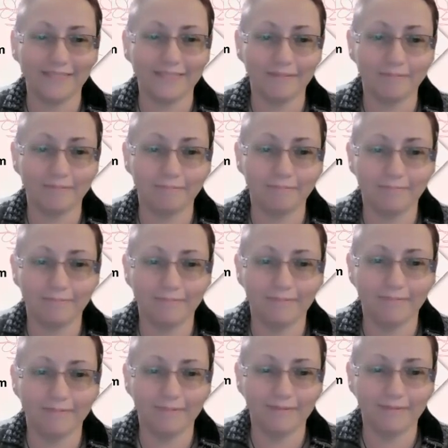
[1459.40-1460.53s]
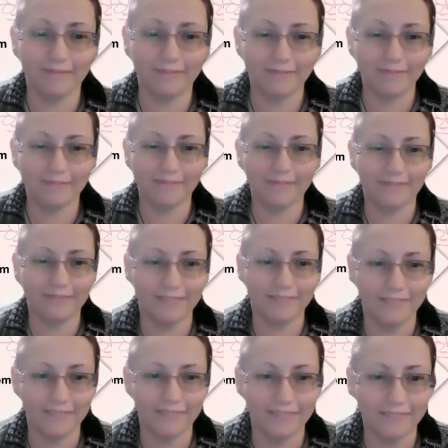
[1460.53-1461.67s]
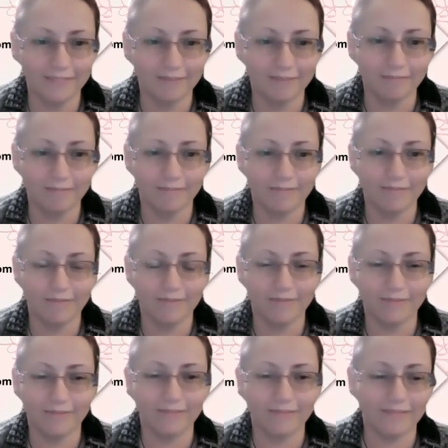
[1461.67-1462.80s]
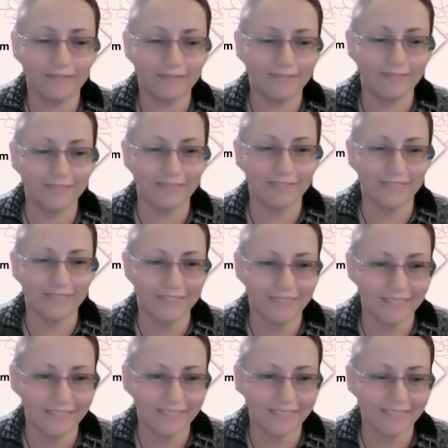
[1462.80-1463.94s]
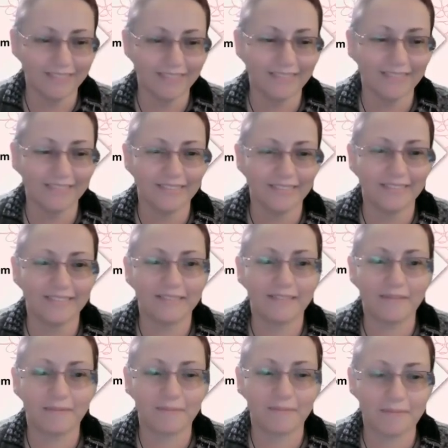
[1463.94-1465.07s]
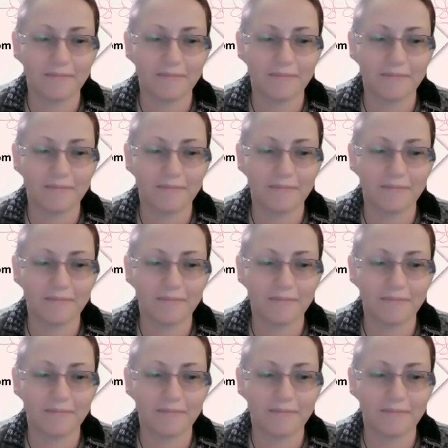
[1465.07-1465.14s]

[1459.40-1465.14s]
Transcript: This person isn't speaking.